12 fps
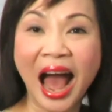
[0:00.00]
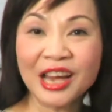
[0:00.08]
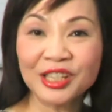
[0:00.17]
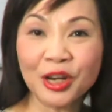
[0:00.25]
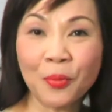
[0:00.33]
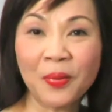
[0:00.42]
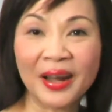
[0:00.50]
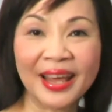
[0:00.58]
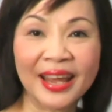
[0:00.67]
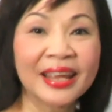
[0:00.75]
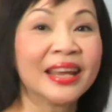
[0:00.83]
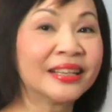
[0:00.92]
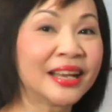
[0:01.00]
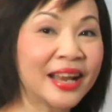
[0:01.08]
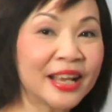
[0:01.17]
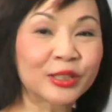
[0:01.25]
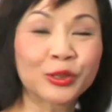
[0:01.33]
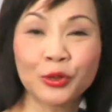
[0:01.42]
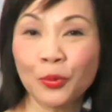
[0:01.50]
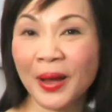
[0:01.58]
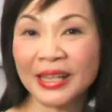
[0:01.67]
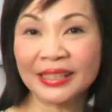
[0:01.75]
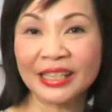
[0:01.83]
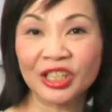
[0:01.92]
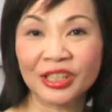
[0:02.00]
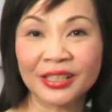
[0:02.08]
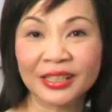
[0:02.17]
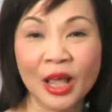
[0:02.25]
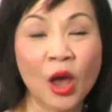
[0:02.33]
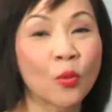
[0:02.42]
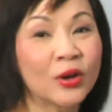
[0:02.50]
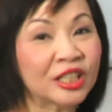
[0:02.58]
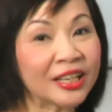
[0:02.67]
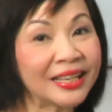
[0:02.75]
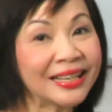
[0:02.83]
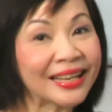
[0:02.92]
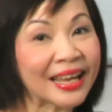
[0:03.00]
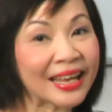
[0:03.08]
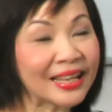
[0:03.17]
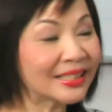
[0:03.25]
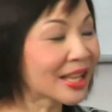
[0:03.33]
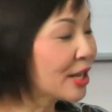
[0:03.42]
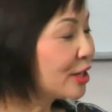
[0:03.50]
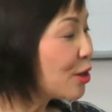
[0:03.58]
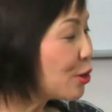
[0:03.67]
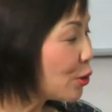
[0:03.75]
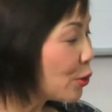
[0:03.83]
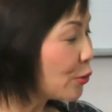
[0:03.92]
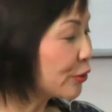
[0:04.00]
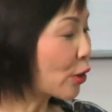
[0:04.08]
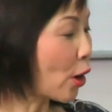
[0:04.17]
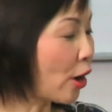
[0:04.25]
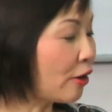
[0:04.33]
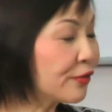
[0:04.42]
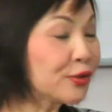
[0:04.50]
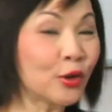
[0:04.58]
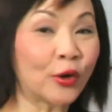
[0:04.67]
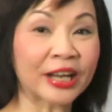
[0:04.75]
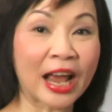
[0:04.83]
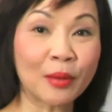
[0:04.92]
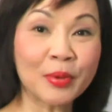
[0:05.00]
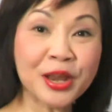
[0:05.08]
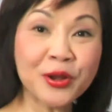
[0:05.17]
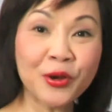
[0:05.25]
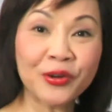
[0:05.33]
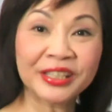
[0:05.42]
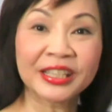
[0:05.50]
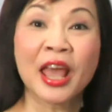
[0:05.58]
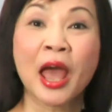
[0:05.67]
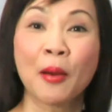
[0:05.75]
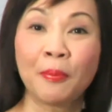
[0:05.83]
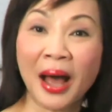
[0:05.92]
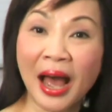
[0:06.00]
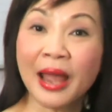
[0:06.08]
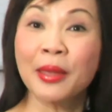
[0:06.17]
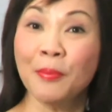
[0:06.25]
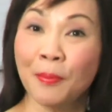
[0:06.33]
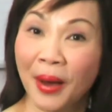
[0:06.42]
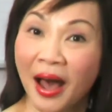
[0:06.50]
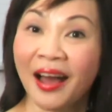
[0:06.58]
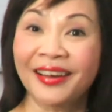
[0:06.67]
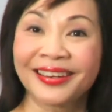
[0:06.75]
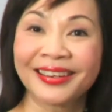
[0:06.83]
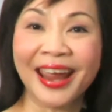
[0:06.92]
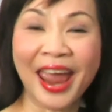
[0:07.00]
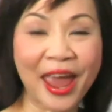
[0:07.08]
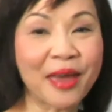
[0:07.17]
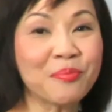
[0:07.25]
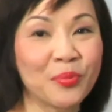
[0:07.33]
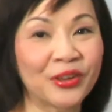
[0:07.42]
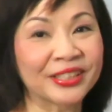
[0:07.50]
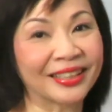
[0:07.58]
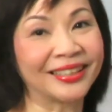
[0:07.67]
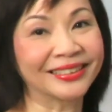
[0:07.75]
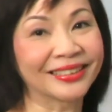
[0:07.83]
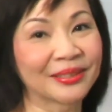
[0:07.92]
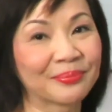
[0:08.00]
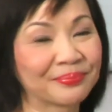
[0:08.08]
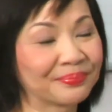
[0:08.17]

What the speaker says: I shall play the next two passages which indicates the use of non-harmony notes by Bach and Mozart.